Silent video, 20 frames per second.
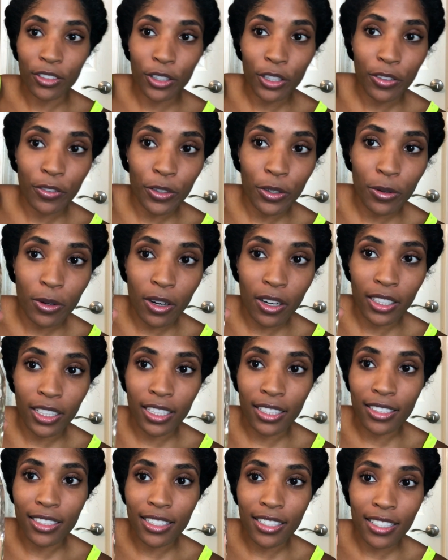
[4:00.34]
know if you all
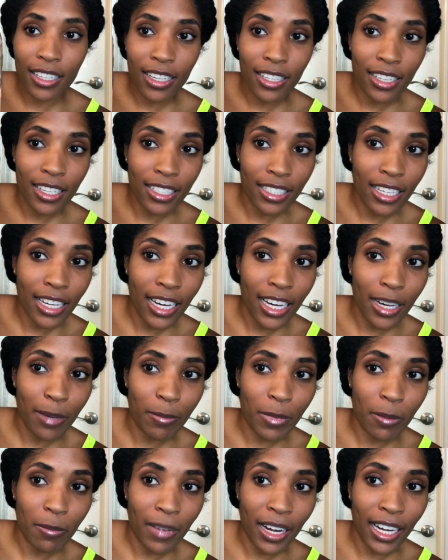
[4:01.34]
can see this here,
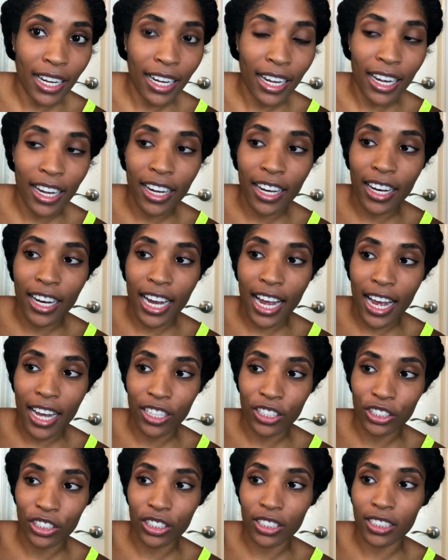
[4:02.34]
but my hair
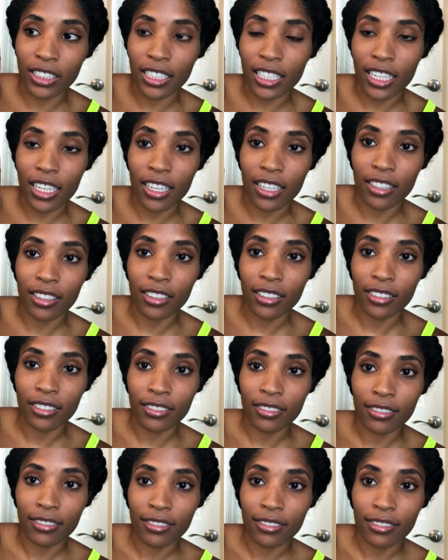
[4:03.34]
actually
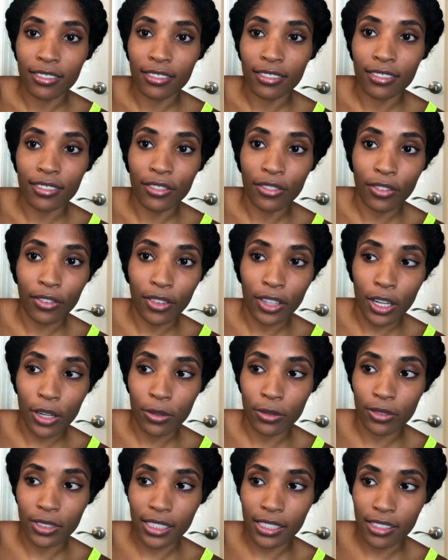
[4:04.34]

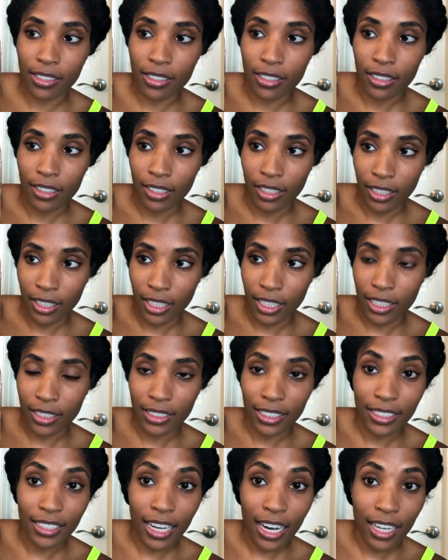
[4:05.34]
floats. It
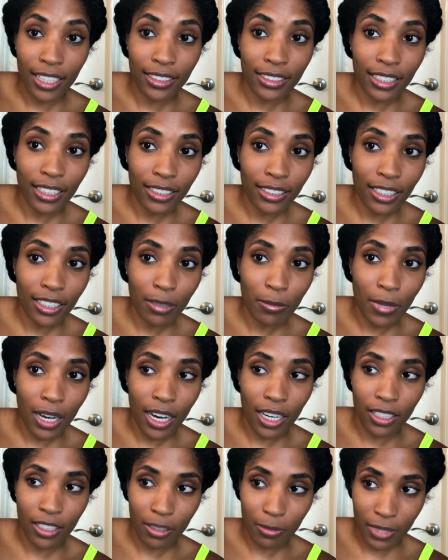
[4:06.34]
did not sink to the
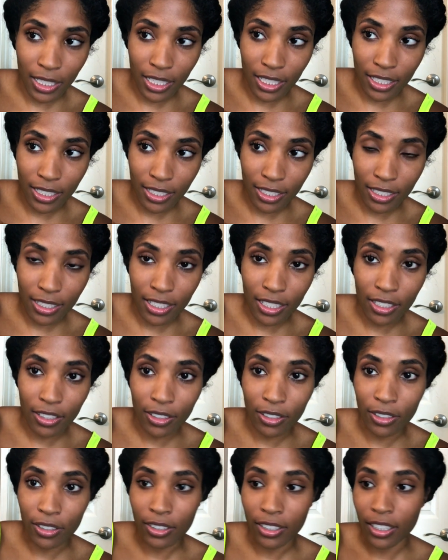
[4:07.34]
bottom. It is
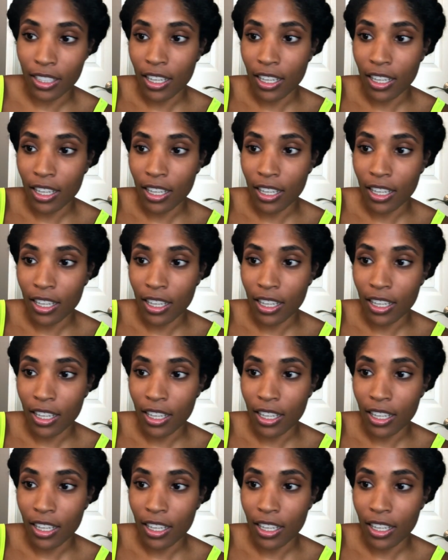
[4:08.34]
still